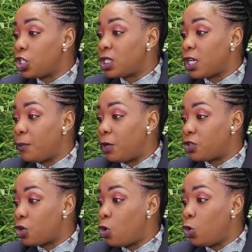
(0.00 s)
She's 9
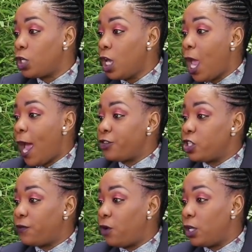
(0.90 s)
months old, and
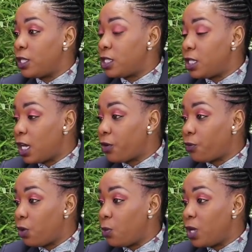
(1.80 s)
she's fallen sick
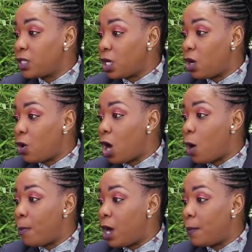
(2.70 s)
3 weeks ago.
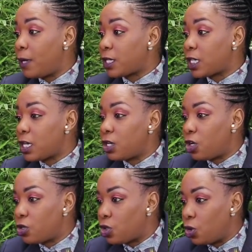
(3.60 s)
Her mom had taken
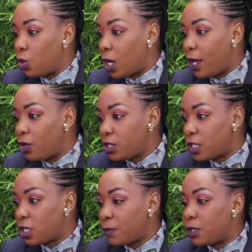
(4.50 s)
her to a health
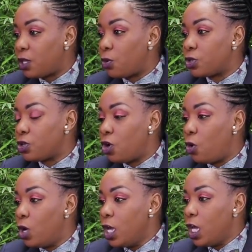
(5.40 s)
center, but there was
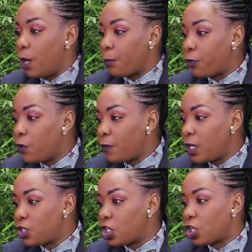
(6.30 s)
no improvement.